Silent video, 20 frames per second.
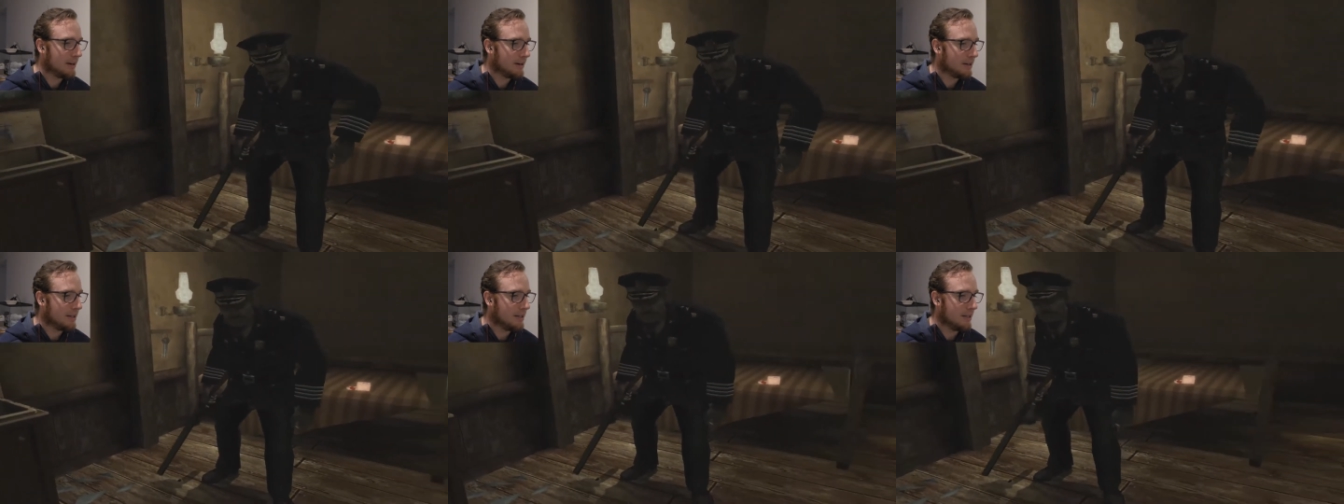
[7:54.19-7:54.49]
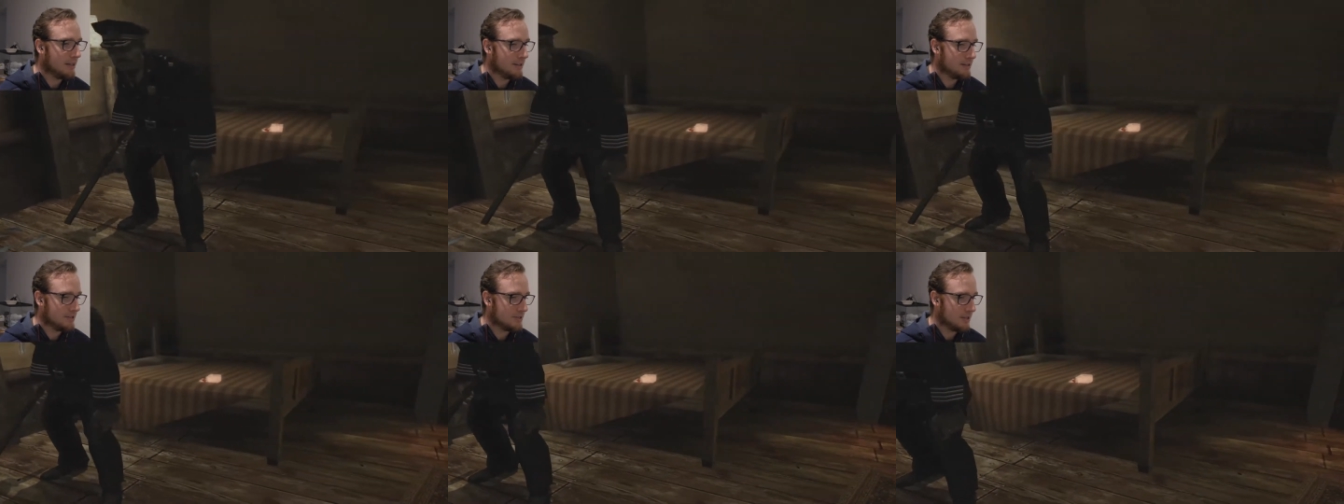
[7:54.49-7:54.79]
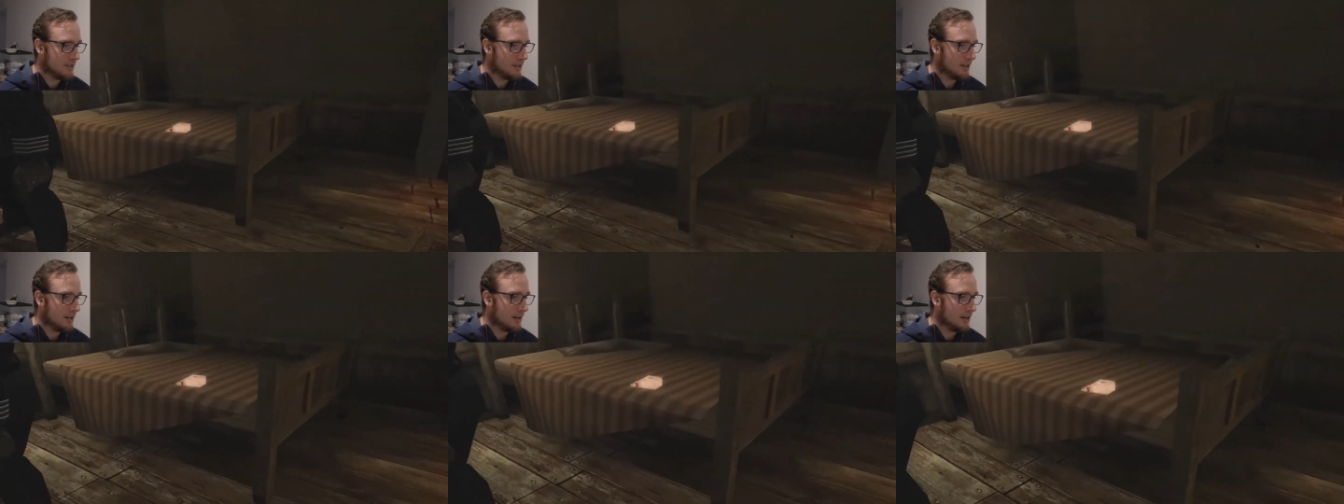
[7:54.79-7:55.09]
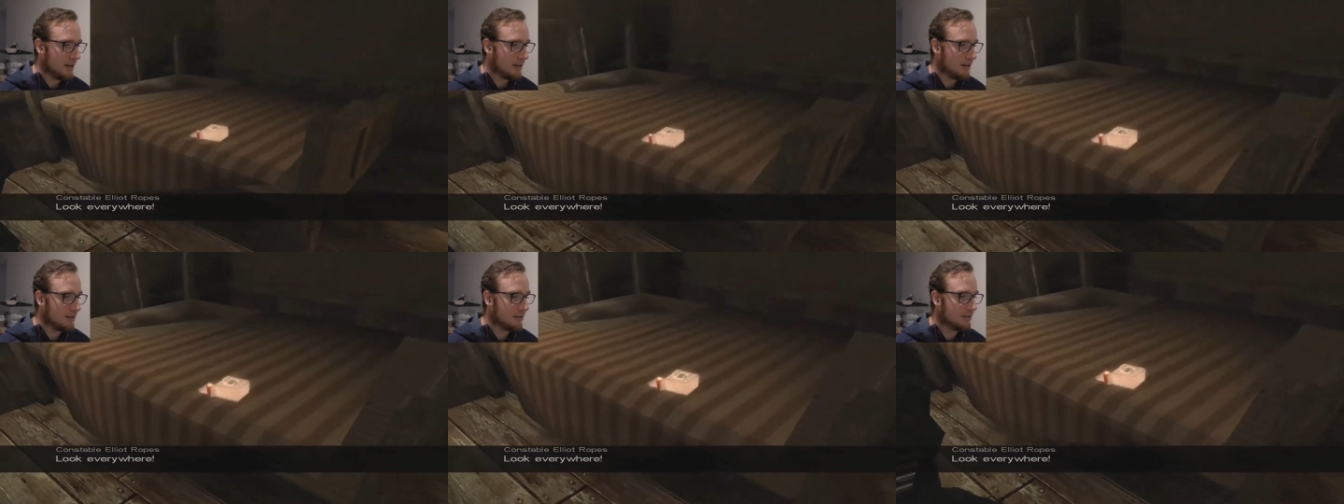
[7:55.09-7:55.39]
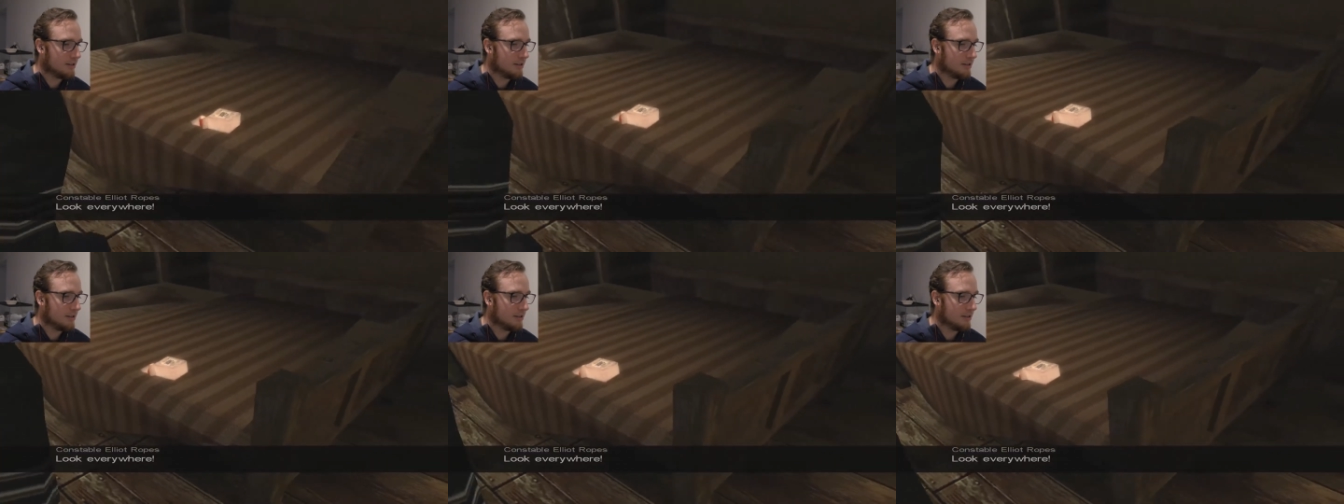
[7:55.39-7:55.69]
of keys there.
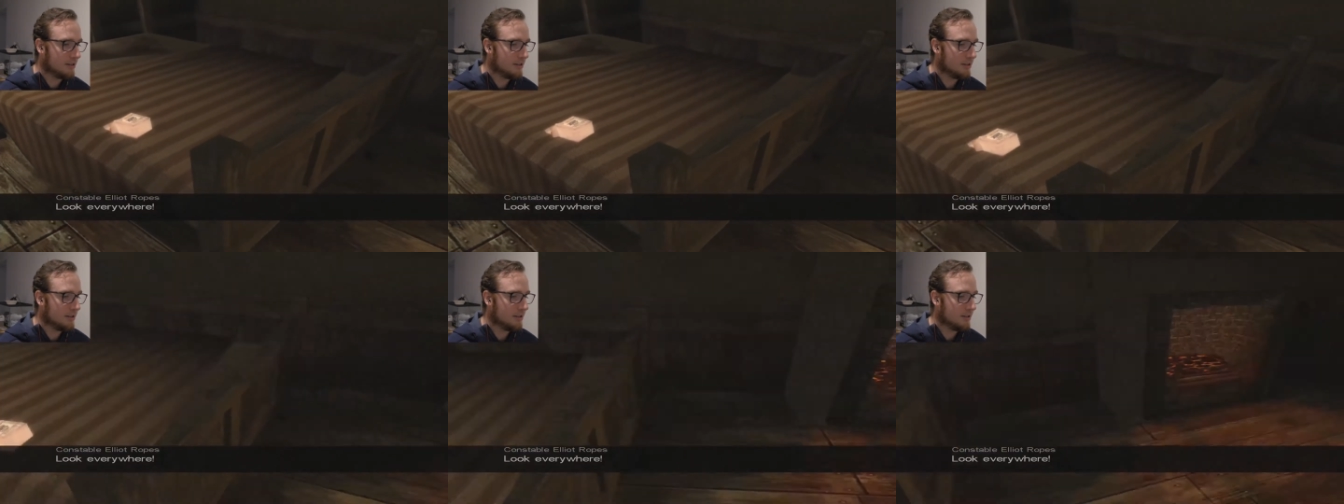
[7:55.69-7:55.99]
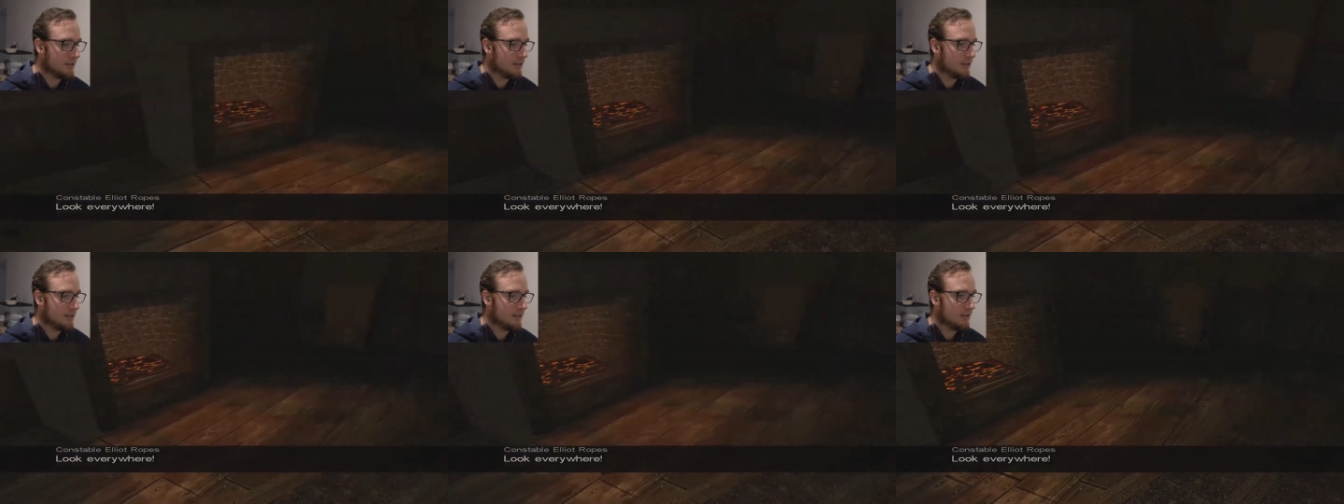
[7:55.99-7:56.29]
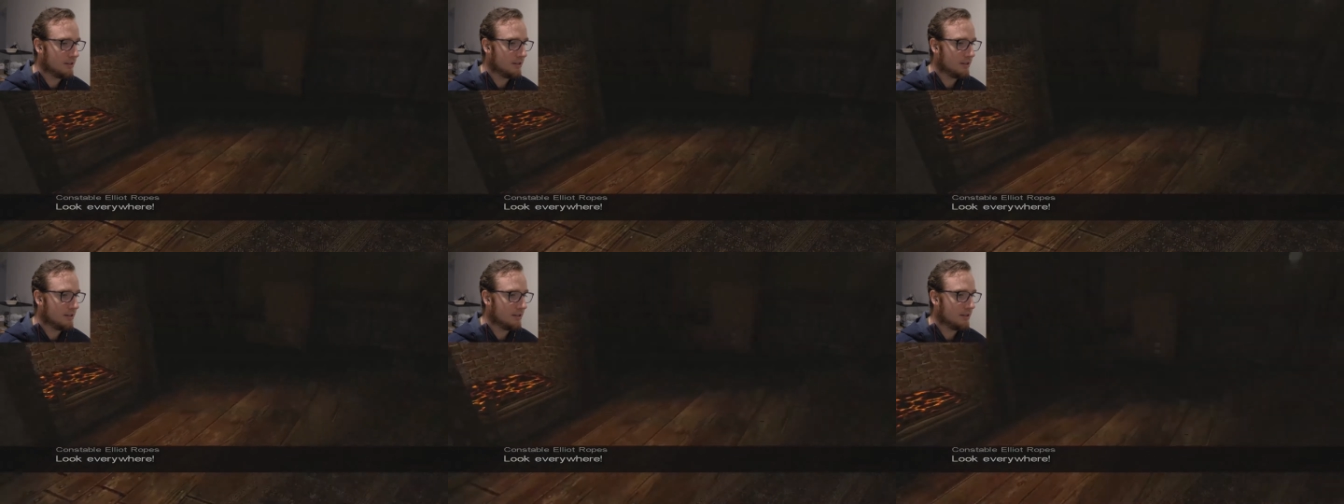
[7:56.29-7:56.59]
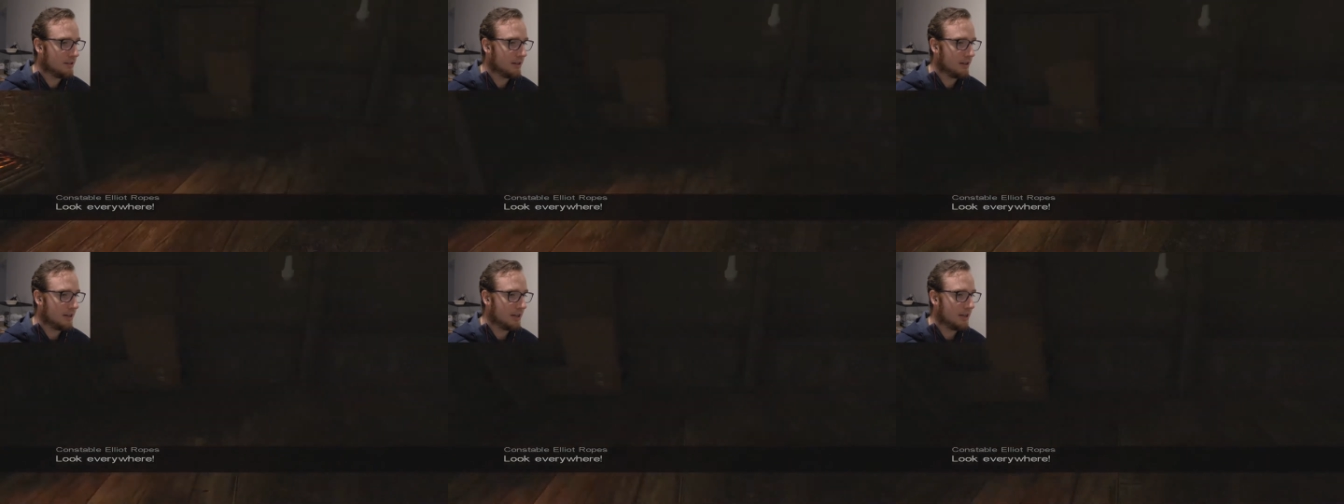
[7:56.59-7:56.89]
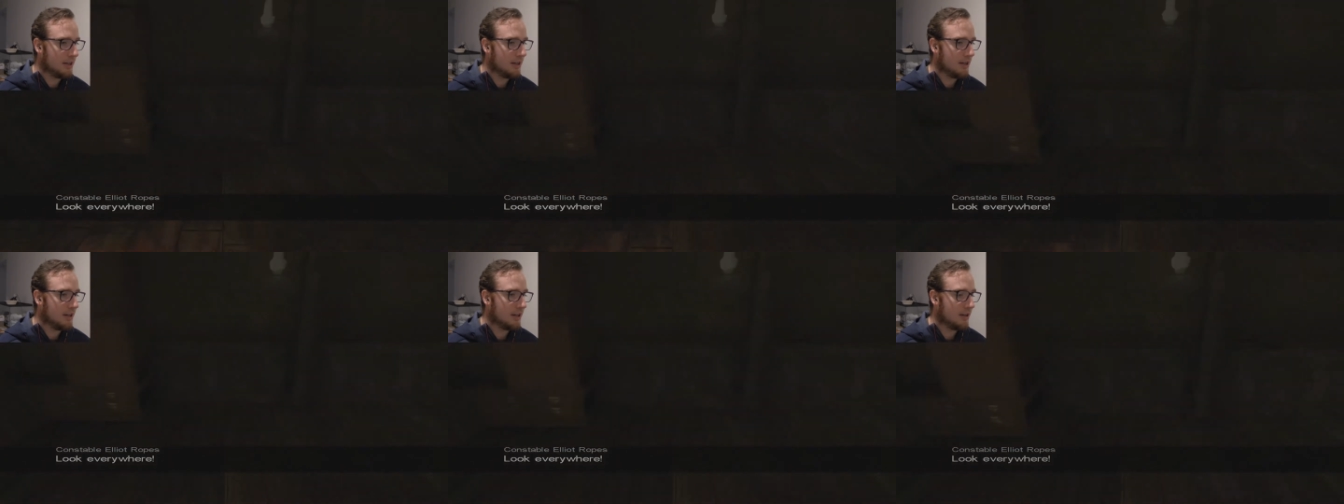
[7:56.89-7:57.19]

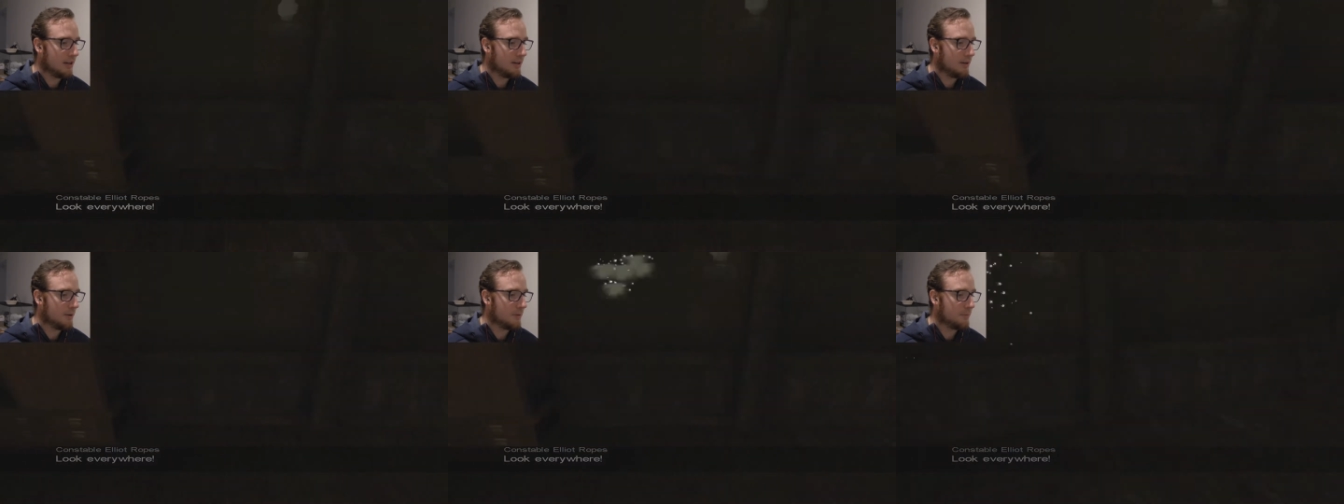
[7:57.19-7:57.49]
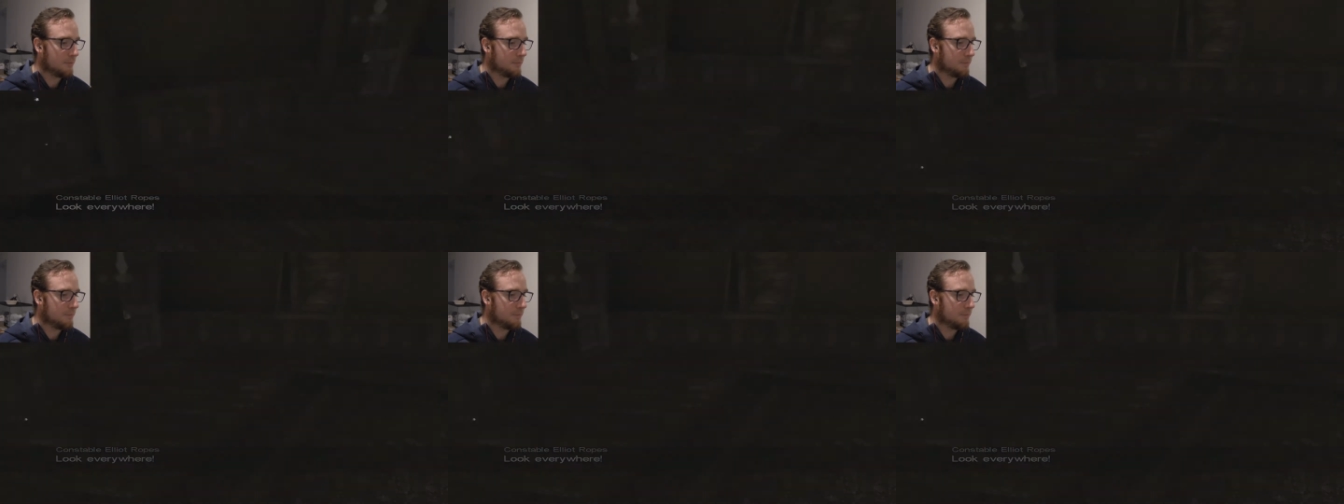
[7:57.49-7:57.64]
Um...